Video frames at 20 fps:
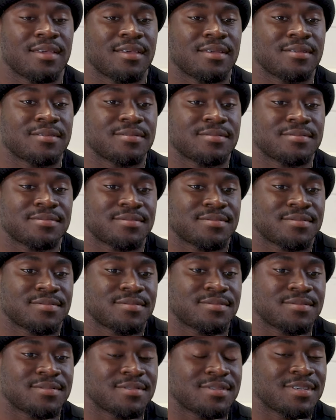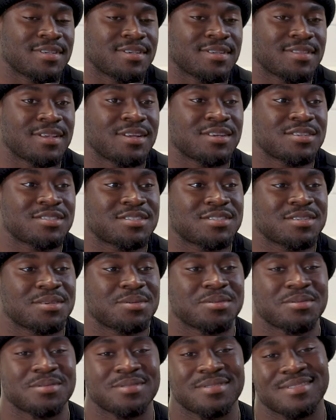And yeah, there's
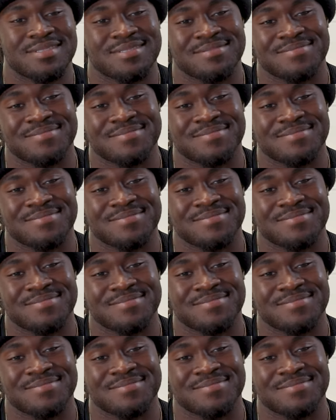some.